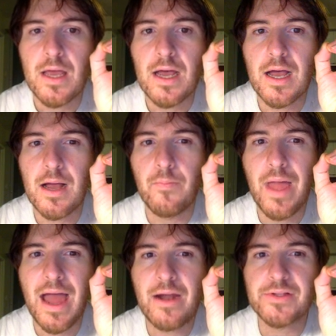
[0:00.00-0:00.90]

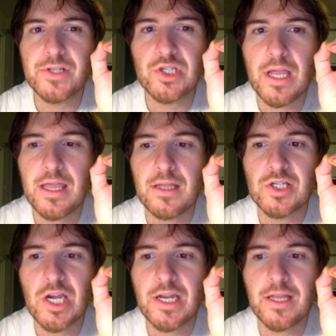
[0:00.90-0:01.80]
how does the
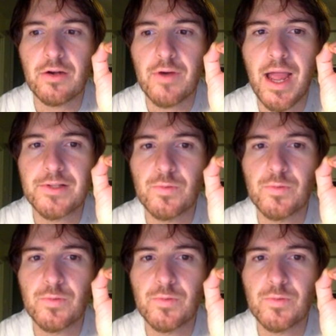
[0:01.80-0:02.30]
shading interact?